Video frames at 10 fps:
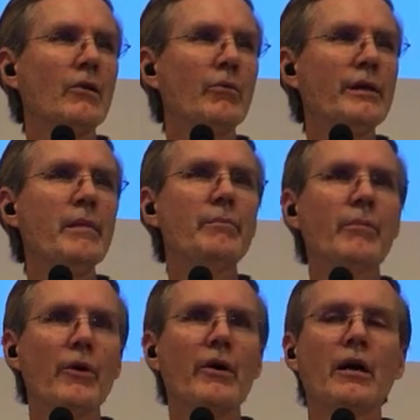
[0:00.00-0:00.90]

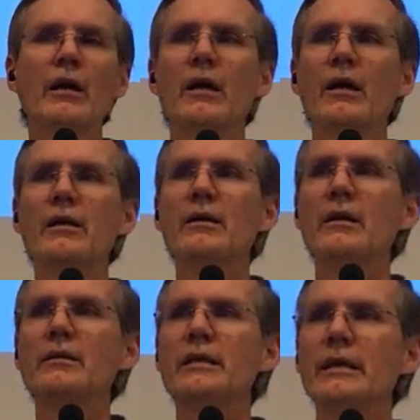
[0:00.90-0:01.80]
remember
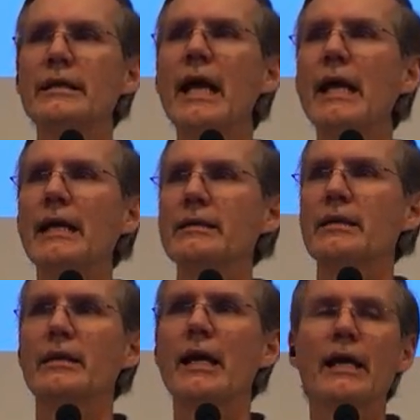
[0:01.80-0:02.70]
today
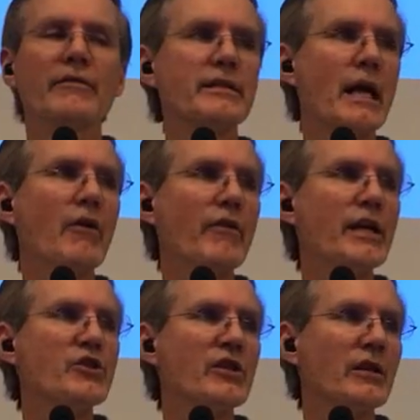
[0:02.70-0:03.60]
is the day of
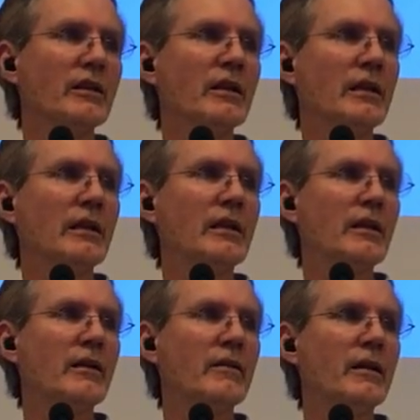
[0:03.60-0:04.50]
salvation.
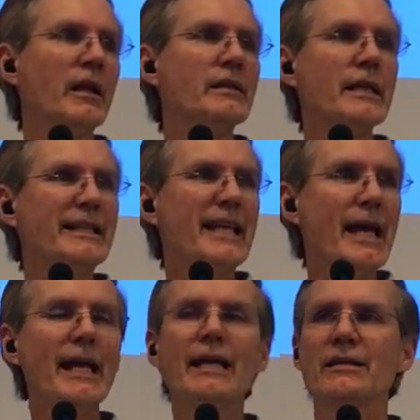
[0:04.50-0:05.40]

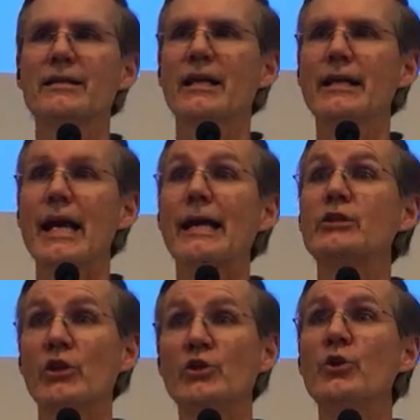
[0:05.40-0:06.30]
Today is the day
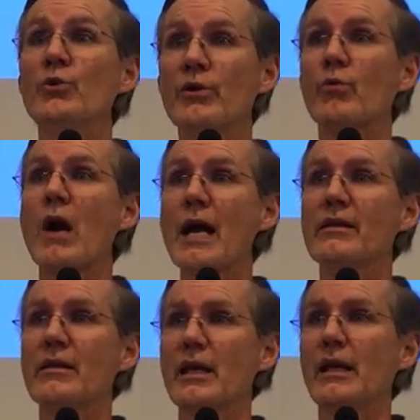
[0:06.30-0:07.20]
to do the
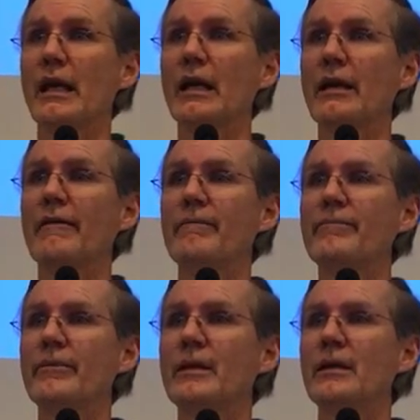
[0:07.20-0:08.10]
right thing
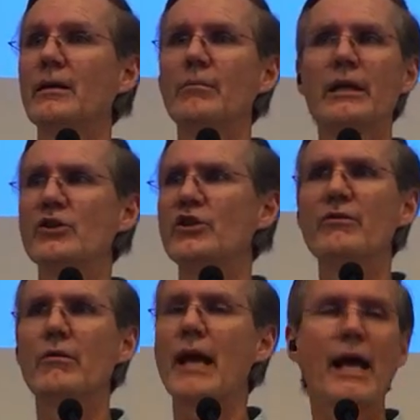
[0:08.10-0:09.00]
because
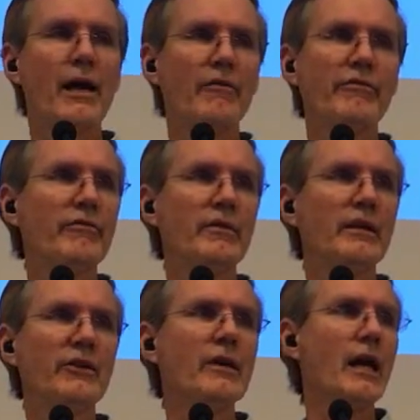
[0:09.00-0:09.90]
you don't have,
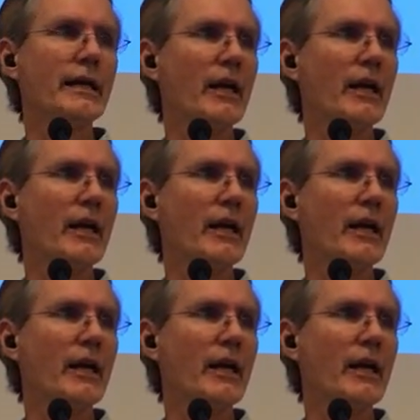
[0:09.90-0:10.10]
you're not